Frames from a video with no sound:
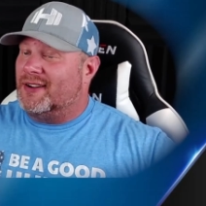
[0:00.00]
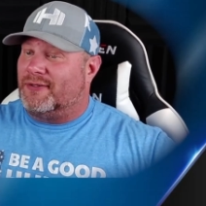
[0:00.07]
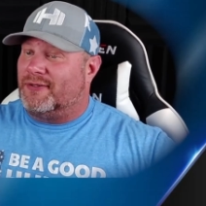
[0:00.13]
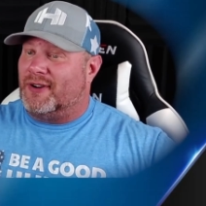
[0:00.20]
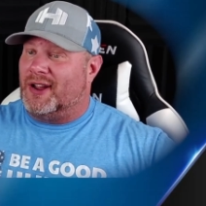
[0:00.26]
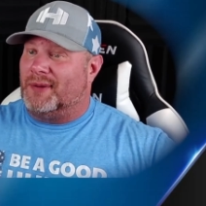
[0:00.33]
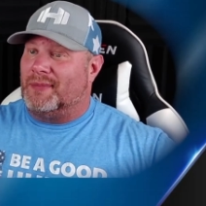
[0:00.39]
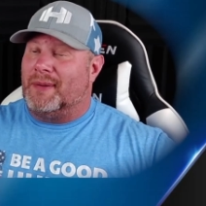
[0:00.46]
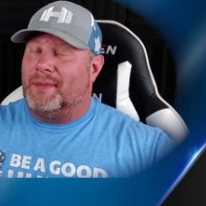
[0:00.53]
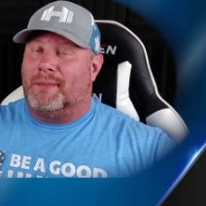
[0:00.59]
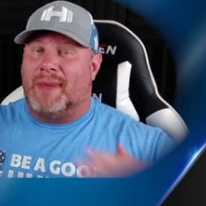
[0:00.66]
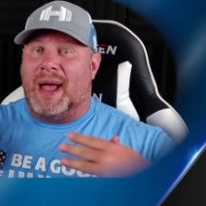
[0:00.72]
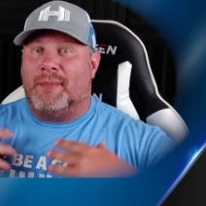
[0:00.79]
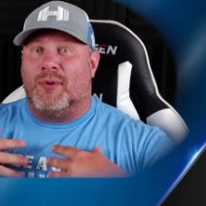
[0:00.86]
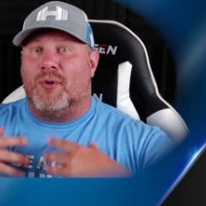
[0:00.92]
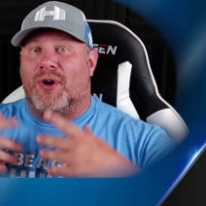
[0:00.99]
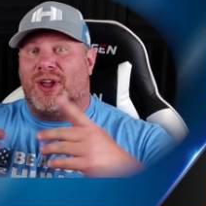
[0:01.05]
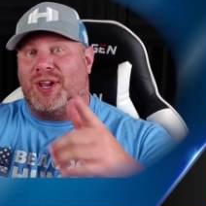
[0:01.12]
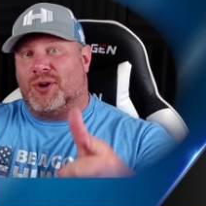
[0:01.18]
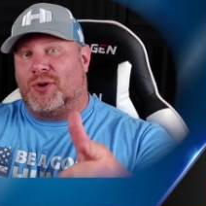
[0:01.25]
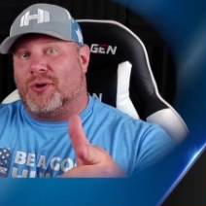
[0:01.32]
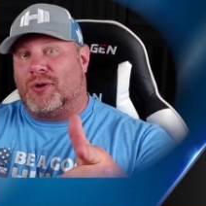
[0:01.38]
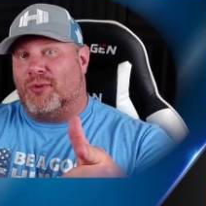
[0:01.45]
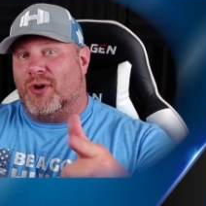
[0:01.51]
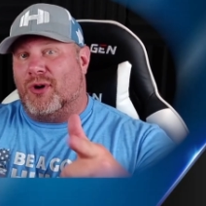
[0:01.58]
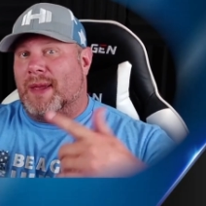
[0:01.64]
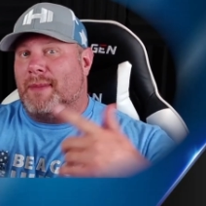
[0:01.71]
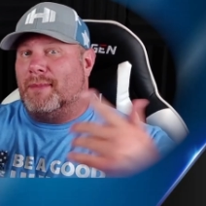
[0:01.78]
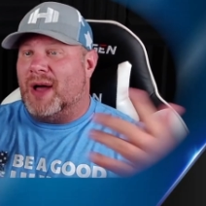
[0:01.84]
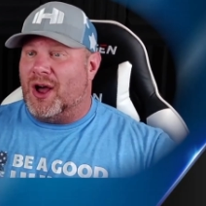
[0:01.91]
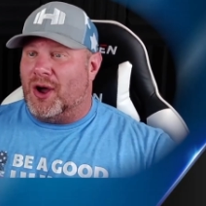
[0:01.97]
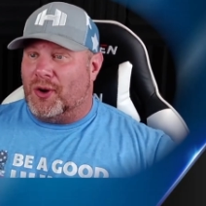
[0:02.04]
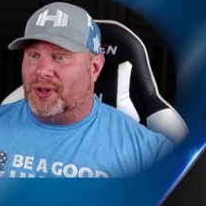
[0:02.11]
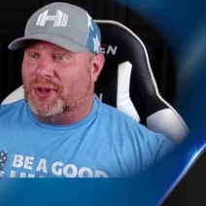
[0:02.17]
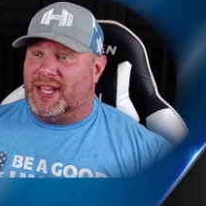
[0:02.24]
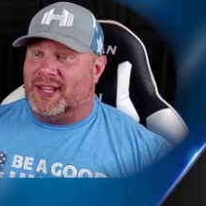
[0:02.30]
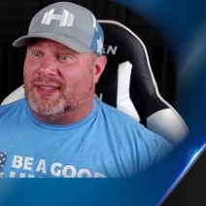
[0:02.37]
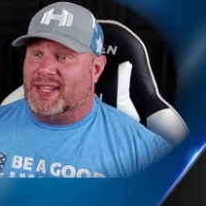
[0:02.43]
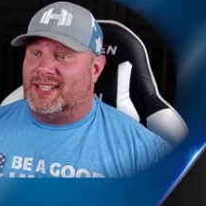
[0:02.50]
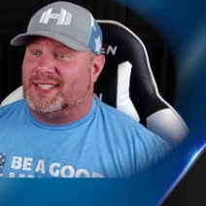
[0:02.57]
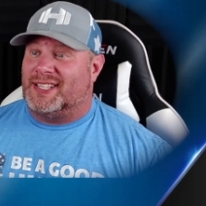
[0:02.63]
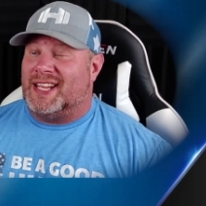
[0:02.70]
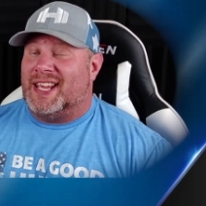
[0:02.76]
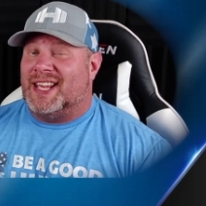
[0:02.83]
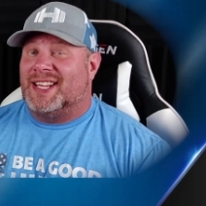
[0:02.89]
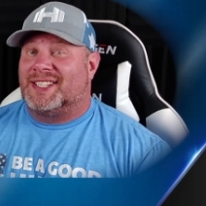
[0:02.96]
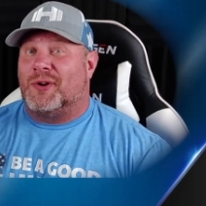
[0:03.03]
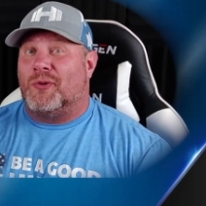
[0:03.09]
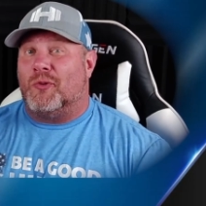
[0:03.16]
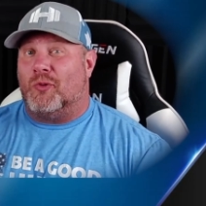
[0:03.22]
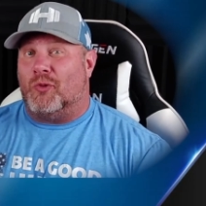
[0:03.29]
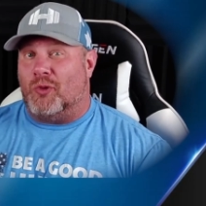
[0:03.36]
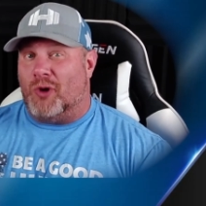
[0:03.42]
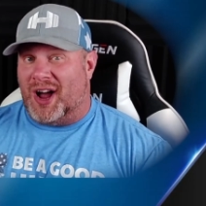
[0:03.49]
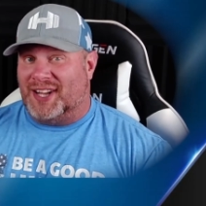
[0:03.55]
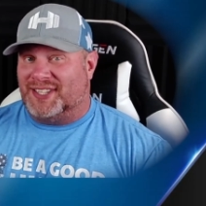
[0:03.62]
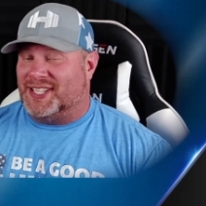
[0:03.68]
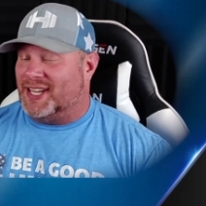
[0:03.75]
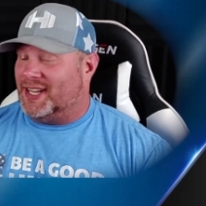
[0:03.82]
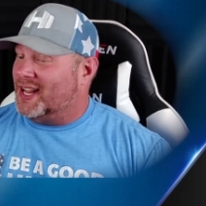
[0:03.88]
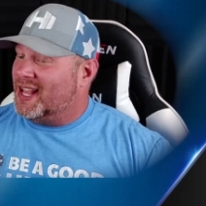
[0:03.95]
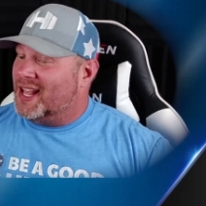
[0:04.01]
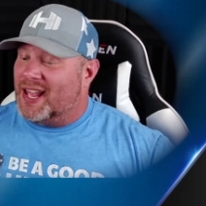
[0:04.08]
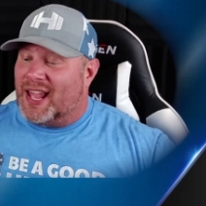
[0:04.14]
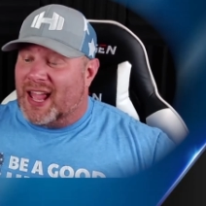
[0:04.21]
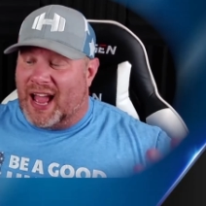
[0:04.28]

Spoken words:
from my boy, your boy, Maoli. This is Wanted.